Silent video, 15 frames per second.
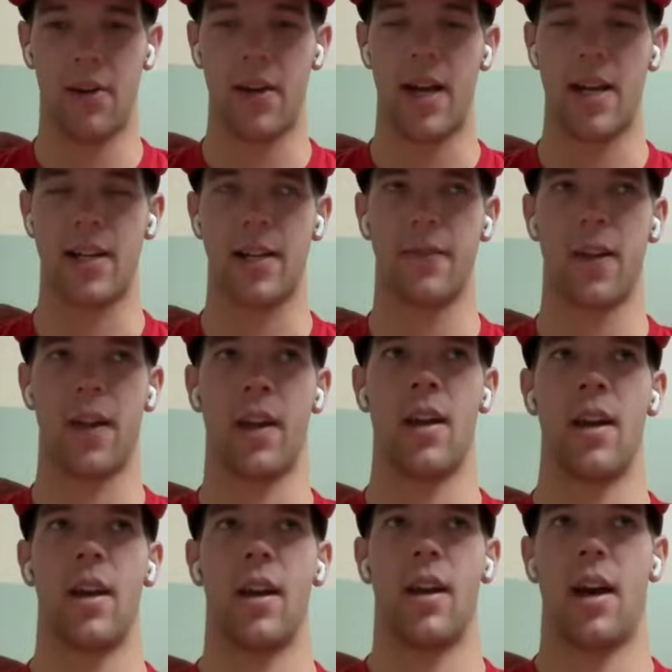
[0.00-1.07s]
Oh yeah, definitely.
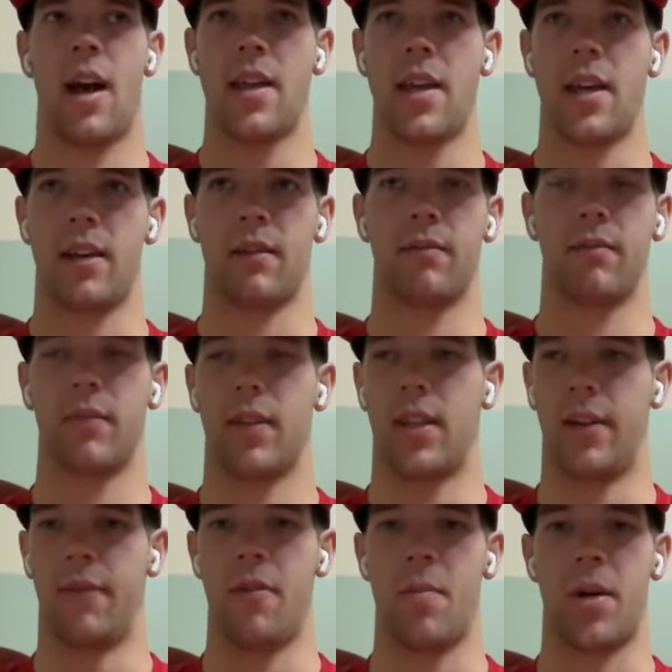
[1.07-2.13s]
I think
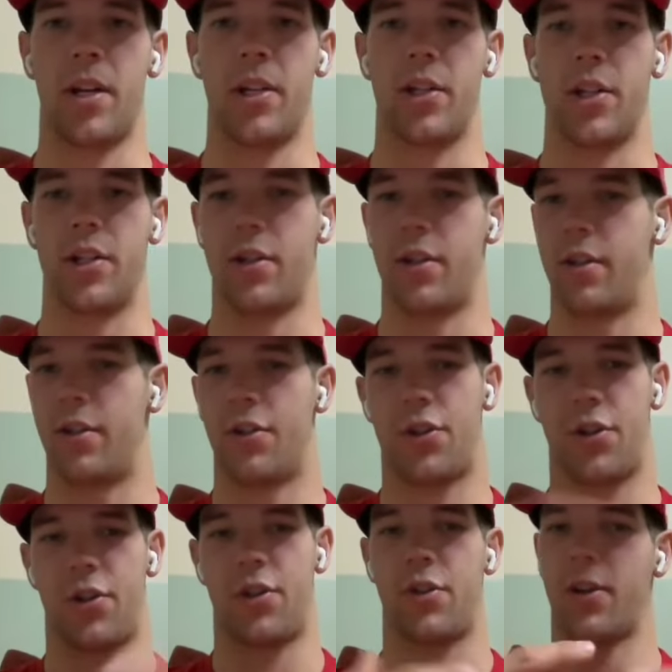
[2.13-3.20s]
everybody should
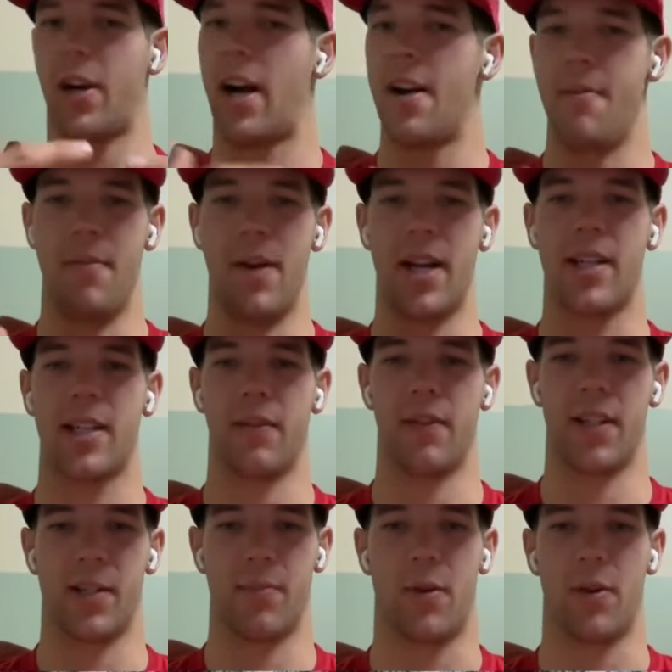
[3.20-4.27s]
try a mix
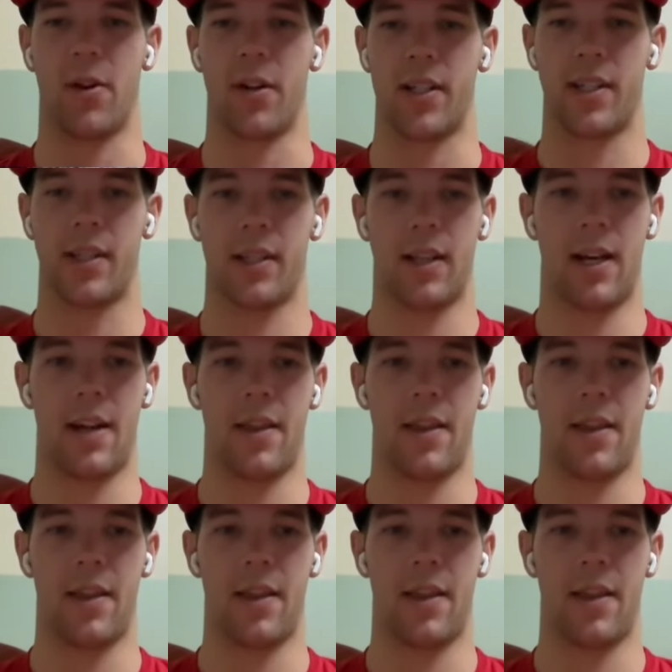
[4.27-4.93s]
of the sports.